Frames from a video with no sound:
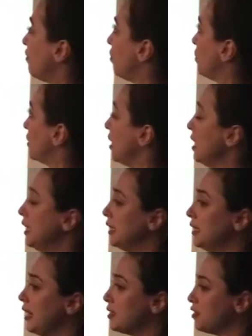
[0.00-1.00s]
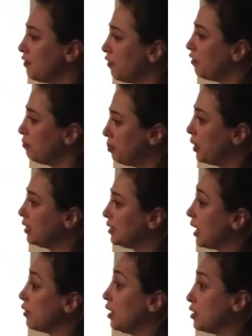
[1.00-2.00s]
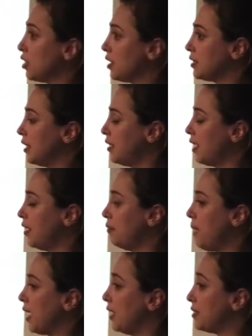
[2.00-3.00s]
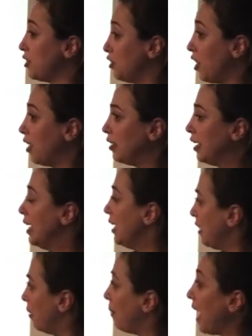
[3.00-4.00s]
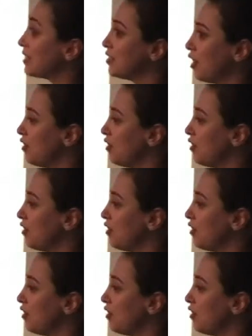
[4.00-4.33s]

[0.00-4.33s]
It was the days of putting together electronics, and magnets are not, has a lot of